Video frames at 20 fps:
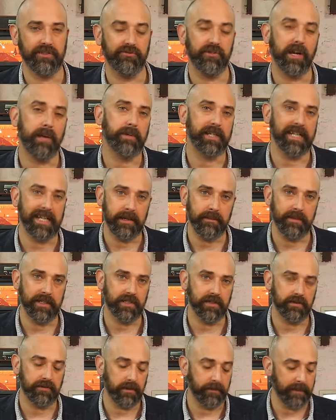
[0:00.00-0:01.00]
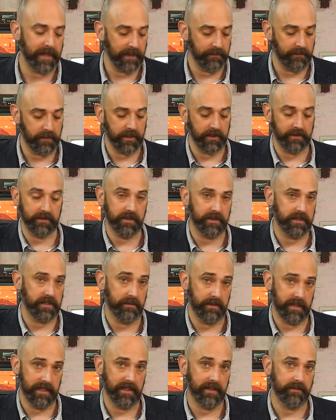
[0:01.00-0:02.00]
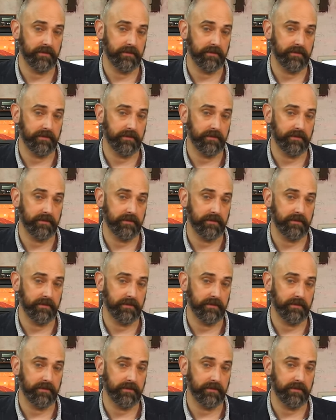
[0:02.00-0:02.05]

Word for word: grab an image from it and put it onto something